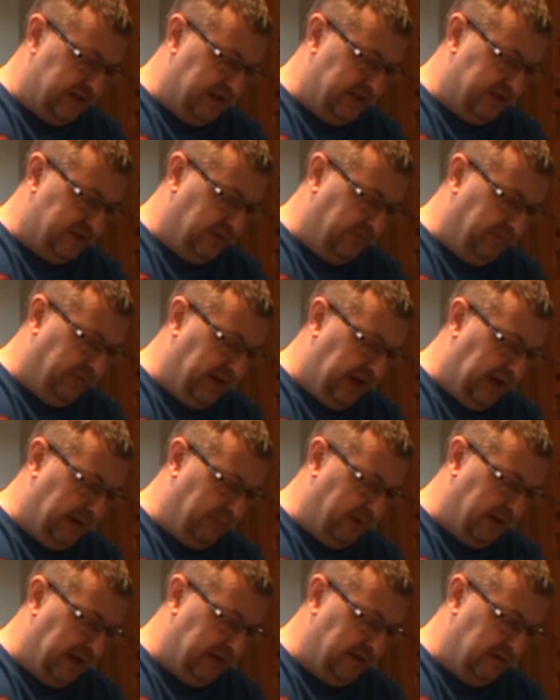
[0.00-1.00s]
something
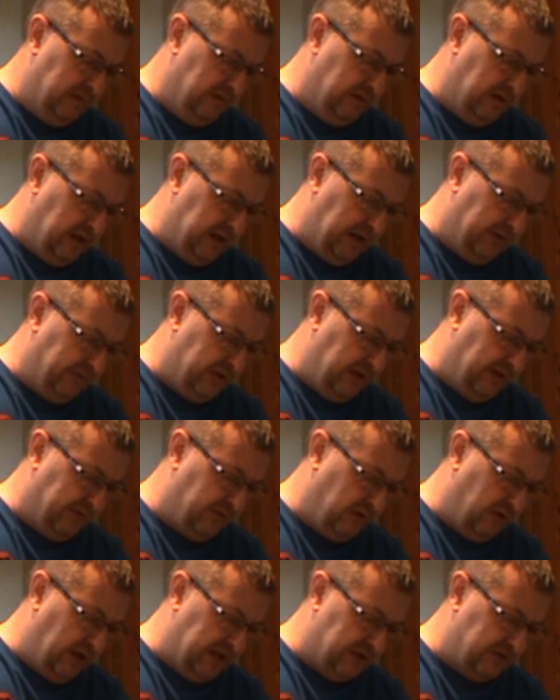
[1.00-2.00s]
happening, and you have
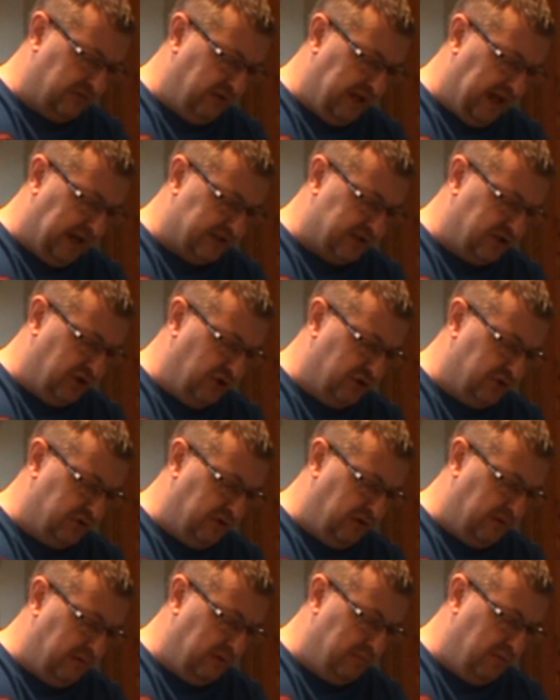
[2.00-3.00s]
to react to
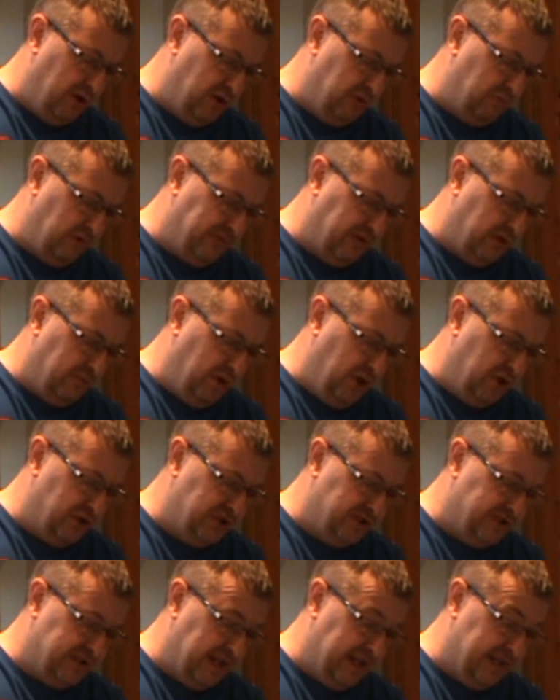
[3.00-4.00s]
with
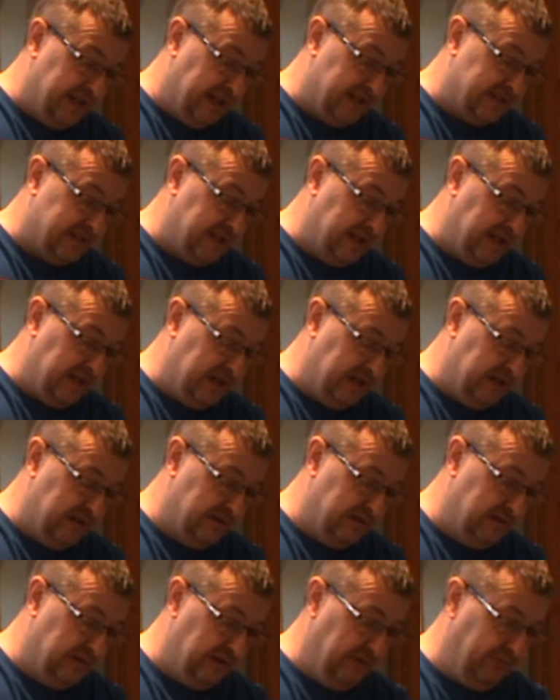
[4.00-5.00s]
emergency, and that's the
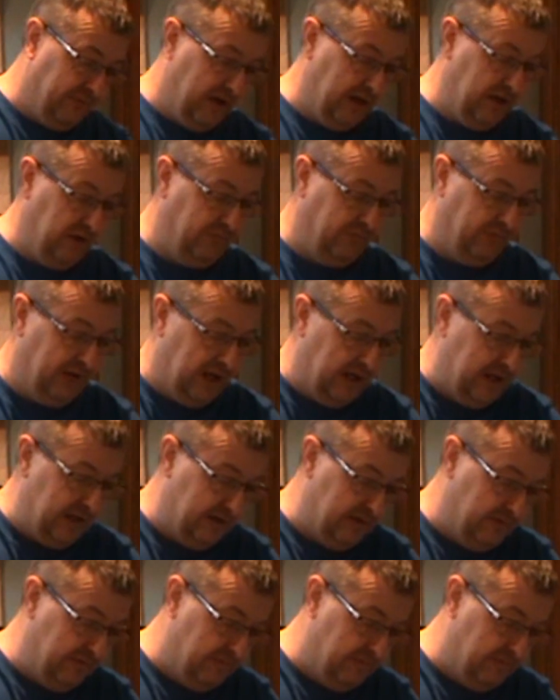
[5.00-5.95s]
fight or flight